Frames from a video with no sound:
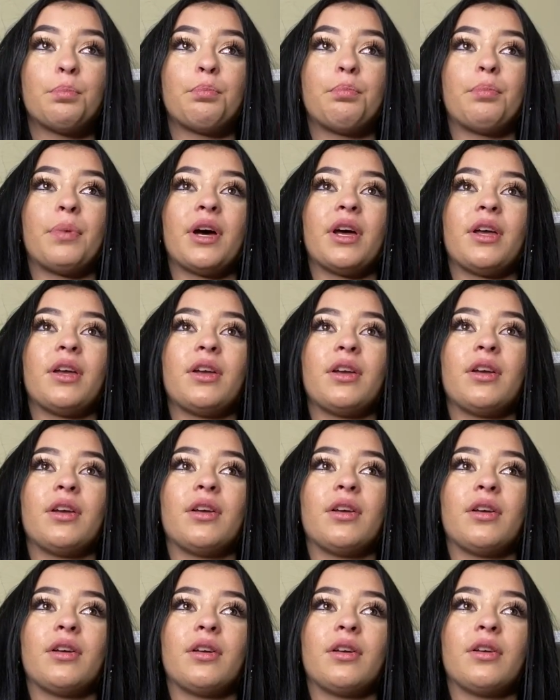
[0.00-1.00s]
but
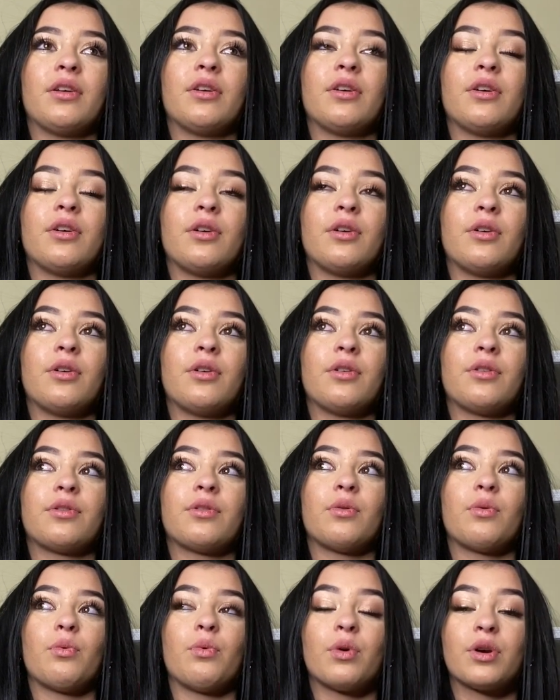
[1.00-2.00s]
the
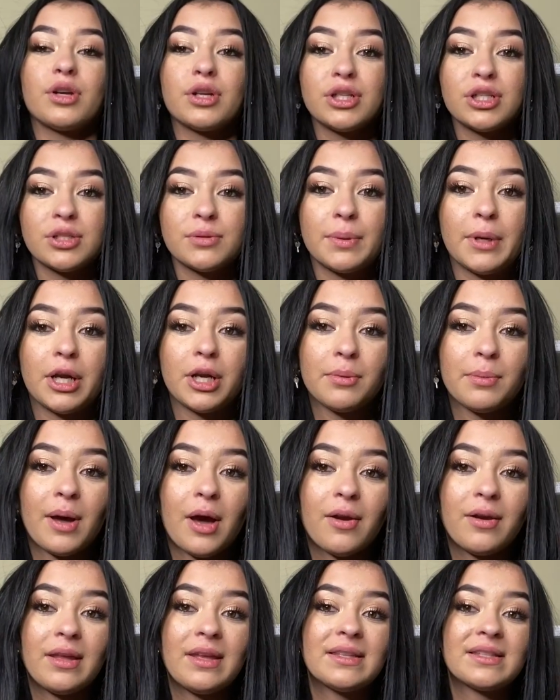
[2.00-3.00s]
worst part
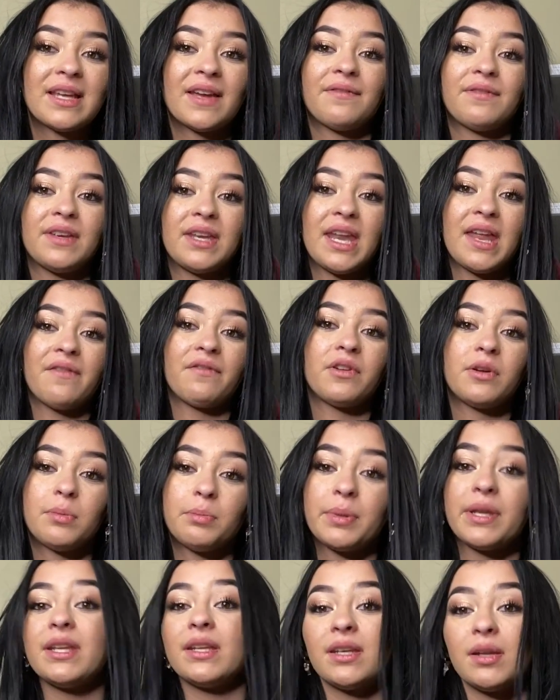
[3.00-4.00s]
about it is I've never
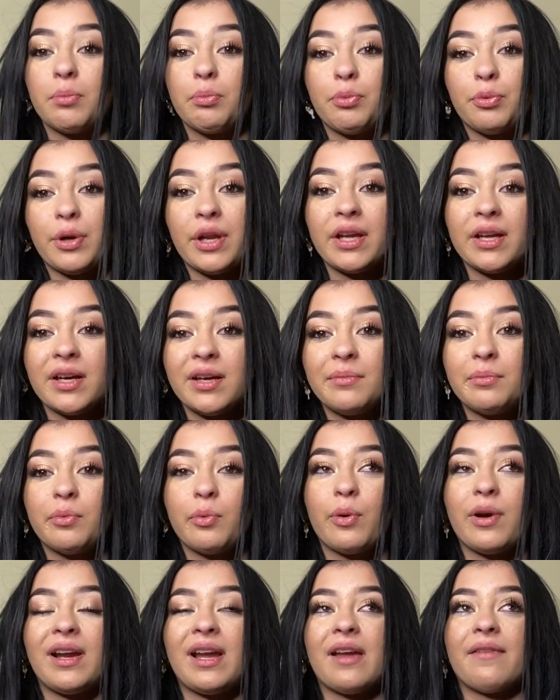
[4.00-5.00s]
been in a breakup
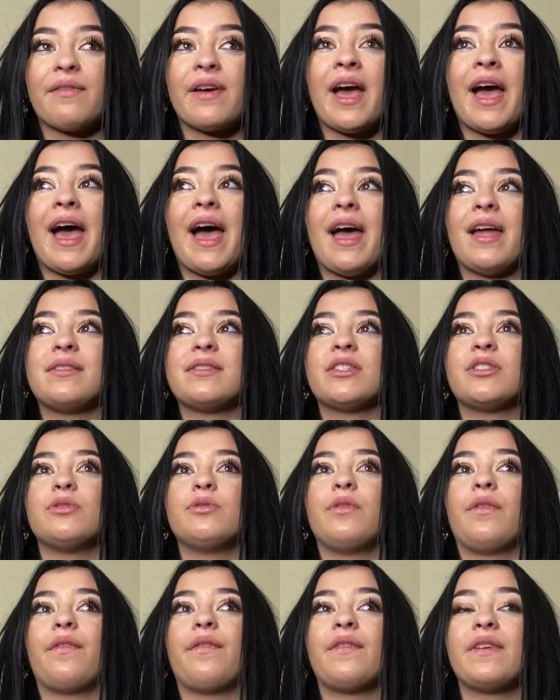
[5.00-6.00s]
where I've had to
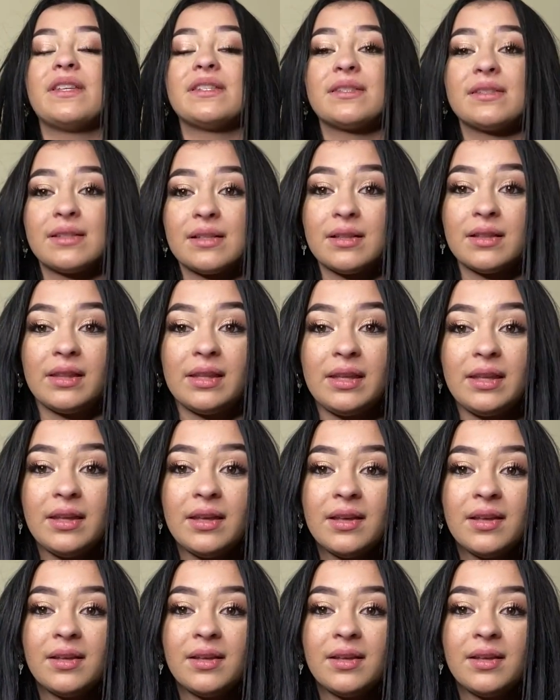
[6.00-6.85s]
physically